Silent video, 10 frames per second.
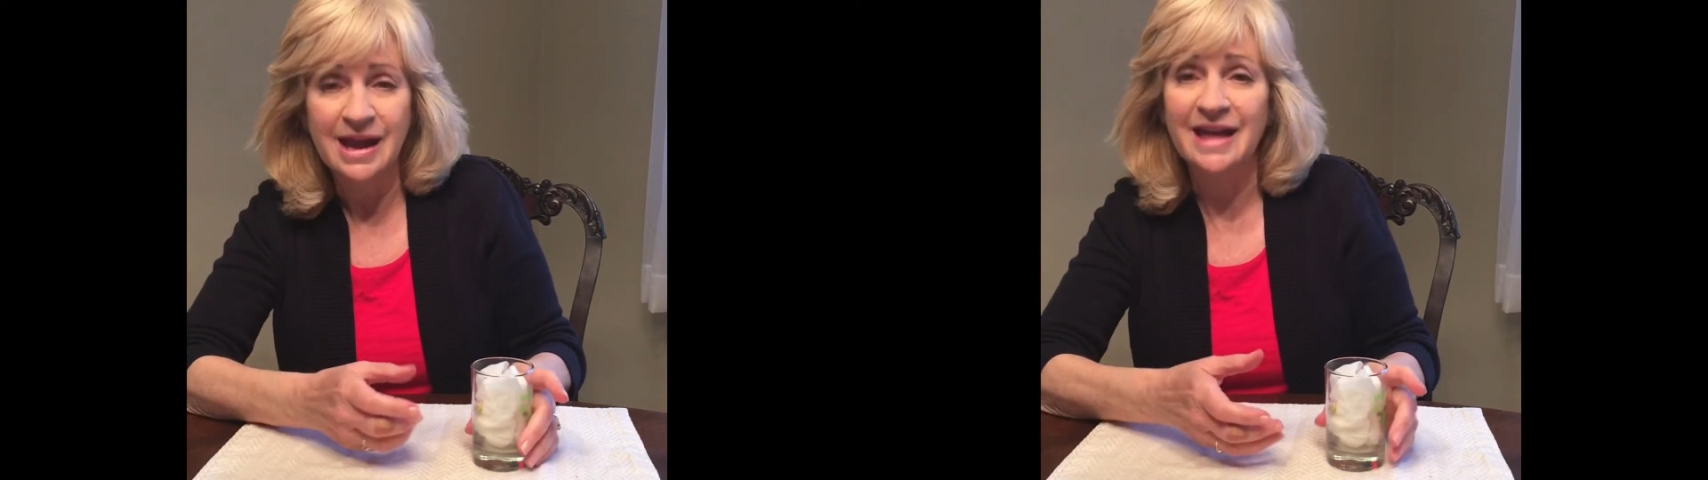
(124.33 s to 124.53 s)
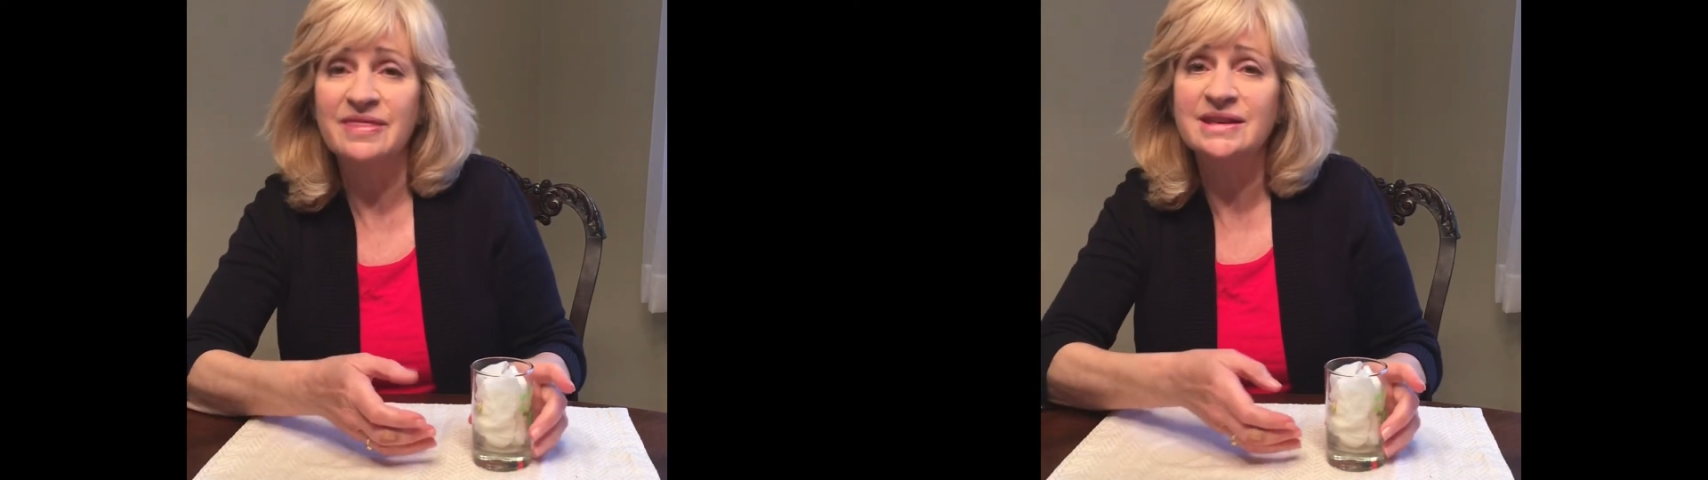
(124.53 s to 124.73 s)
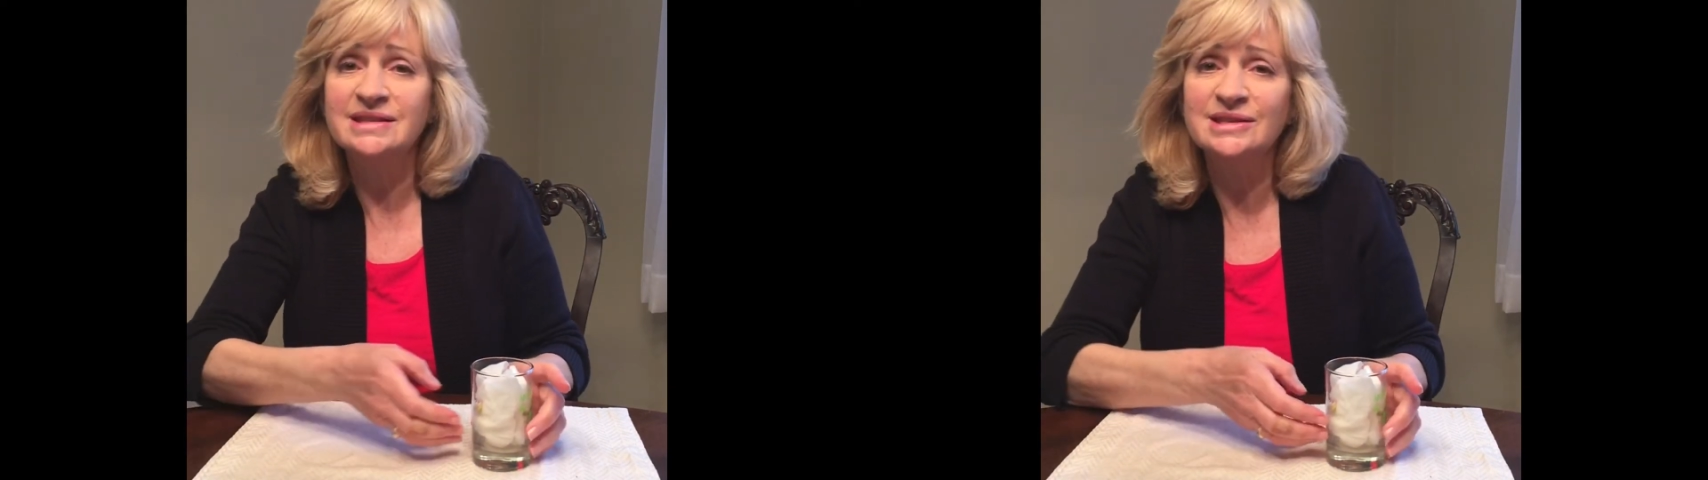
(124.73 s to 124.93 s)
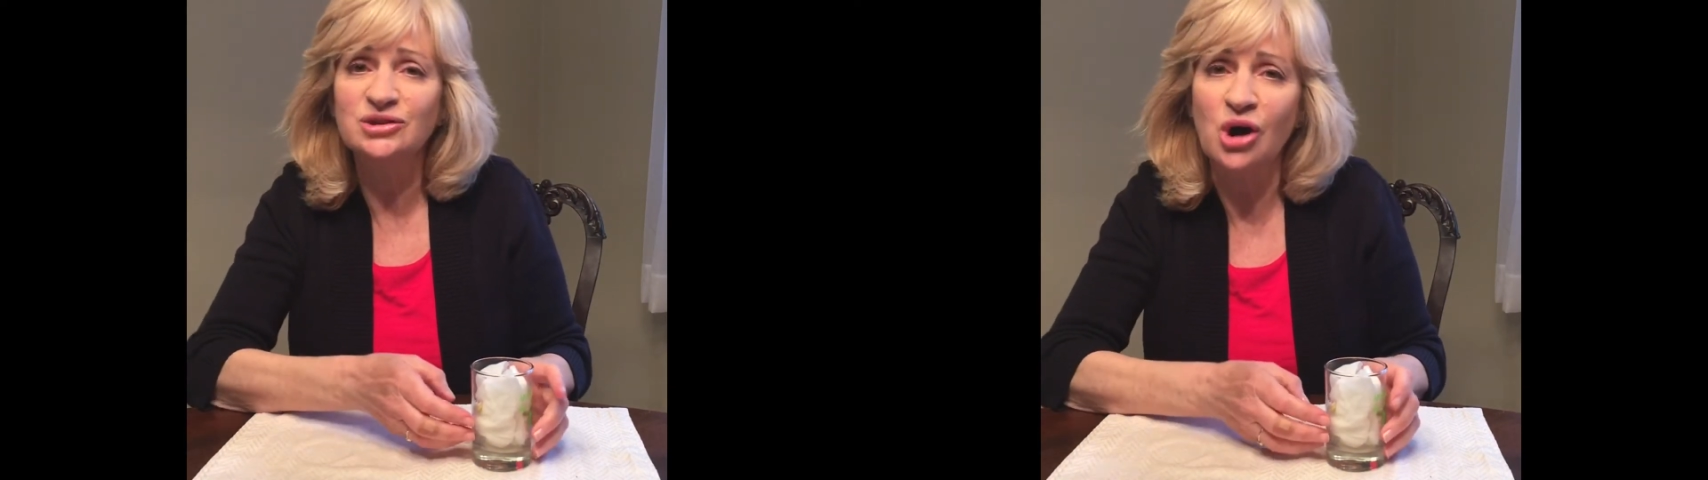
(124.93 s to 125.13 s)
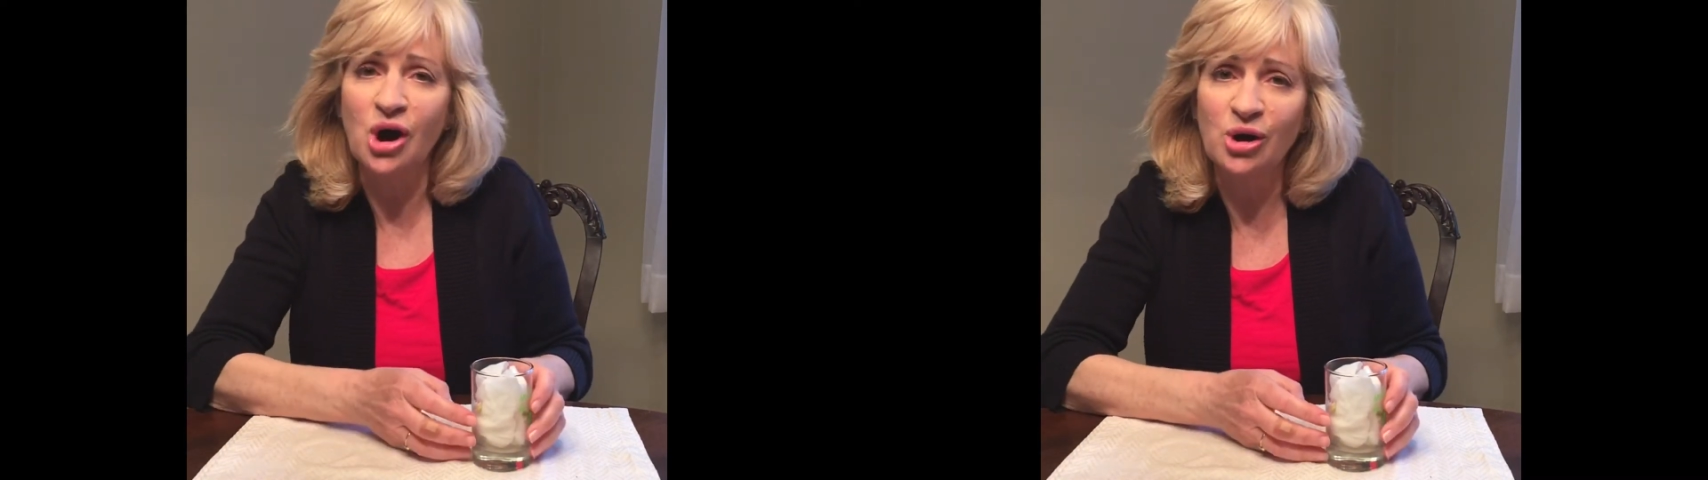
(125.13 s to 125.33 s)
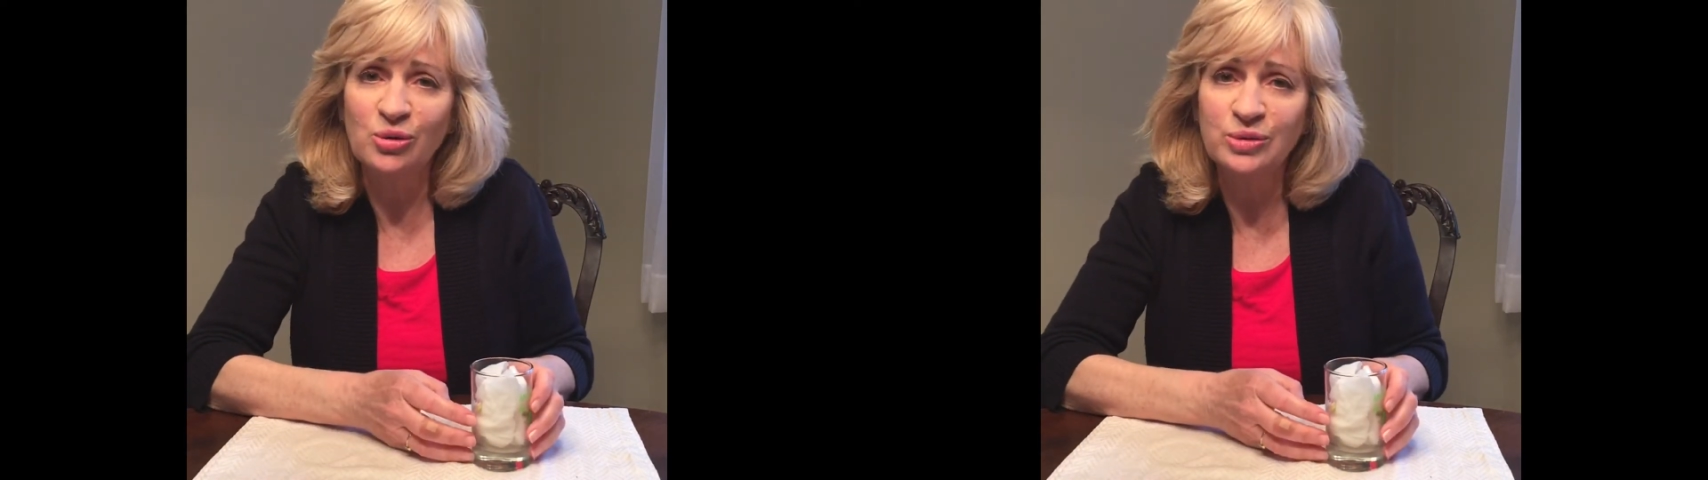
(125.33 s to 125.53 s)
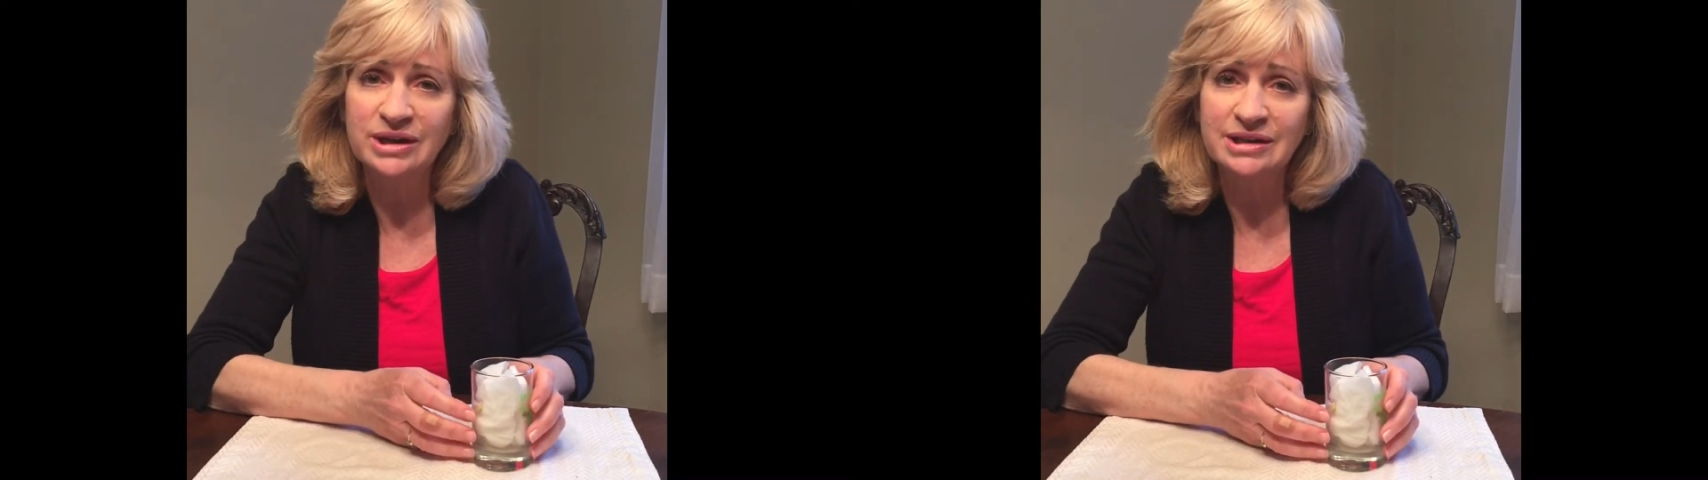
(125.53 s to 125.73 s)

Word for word: And this is all we